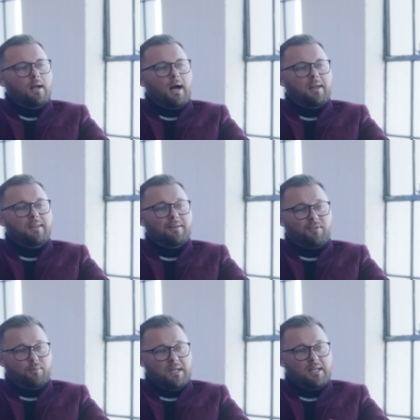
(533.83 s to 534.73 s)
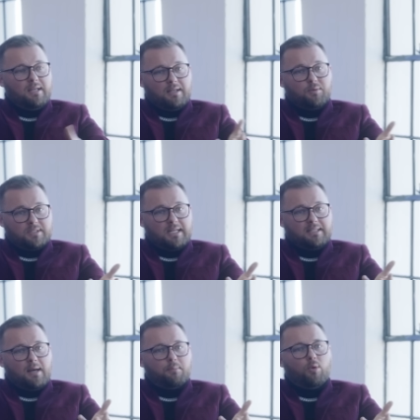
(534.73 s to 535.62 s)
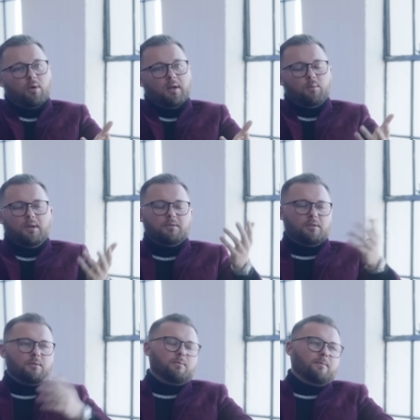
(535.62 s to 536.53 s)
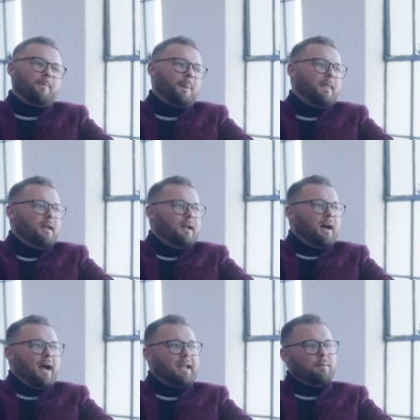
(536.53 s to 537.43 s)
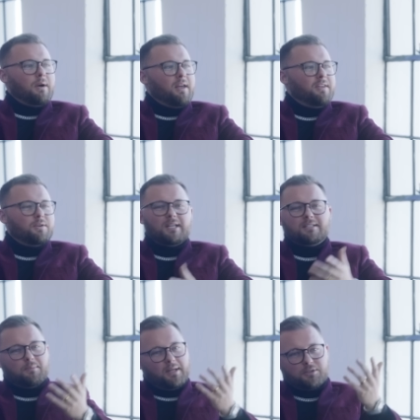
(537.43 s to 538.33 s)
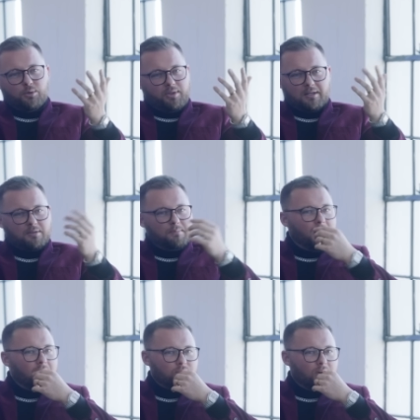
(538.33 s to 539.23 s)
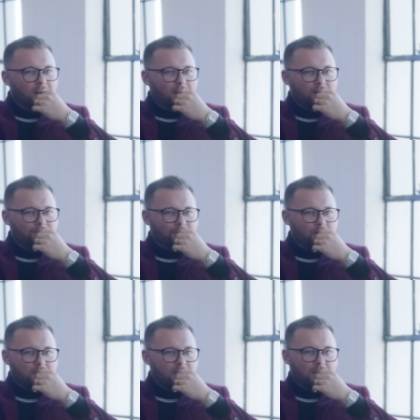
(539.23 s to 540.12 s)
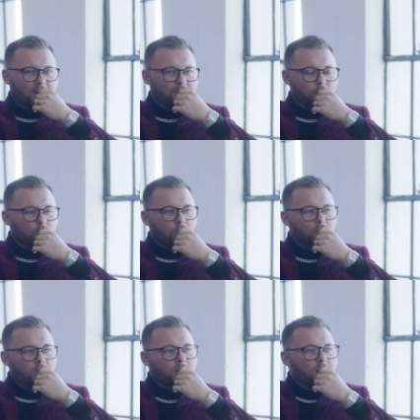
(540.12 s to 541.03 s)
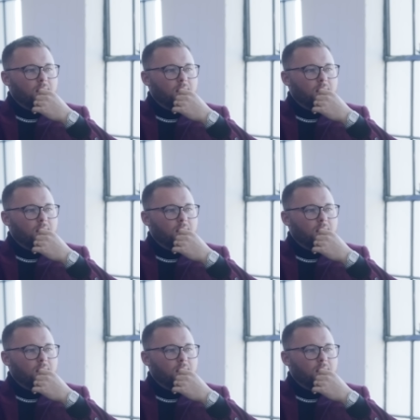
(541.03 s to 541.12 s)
I think for me, it was at that point. We, dude, I can't remember. It was like something like 2,000 bucks, right, for, to get everything rolling.